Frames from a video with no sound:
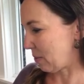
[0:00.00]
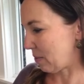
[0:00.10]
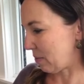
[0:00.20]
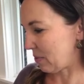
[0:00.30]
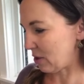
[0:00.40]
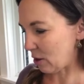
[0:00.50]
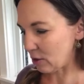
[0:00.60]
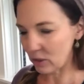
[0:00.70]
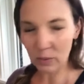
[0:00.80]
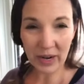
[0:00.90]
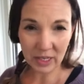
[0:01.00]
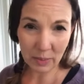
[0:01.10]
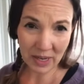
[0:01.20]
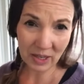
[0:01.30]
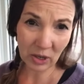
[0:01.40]
Those
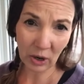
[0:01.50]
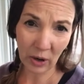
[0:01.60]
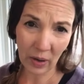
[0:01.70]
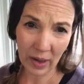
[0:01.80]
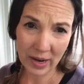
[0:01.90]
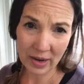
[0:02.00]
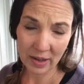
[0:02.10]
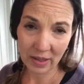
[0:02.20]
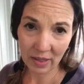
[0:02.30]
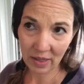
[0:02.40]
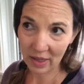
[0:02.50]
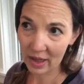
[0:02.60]
recipes are on the